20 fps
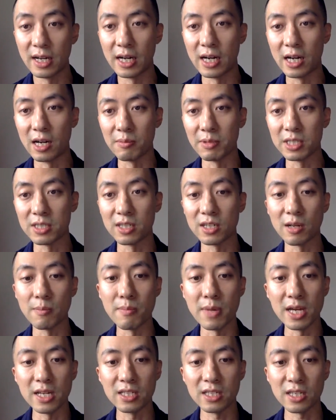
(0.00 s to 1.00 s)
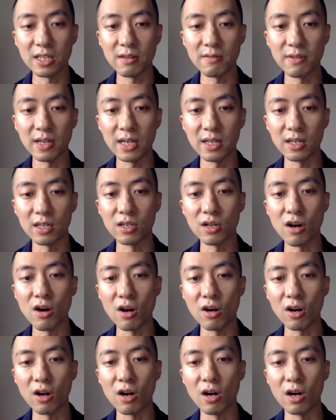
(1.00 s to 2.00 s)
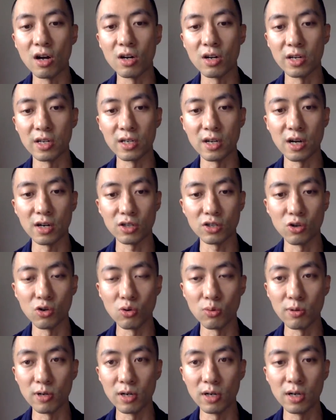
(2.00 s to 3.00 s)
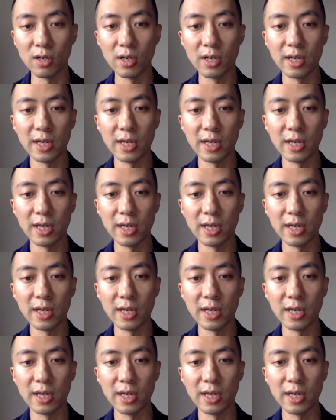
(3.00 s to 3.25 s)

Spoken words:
It's an amazing event in Hong Kong in October.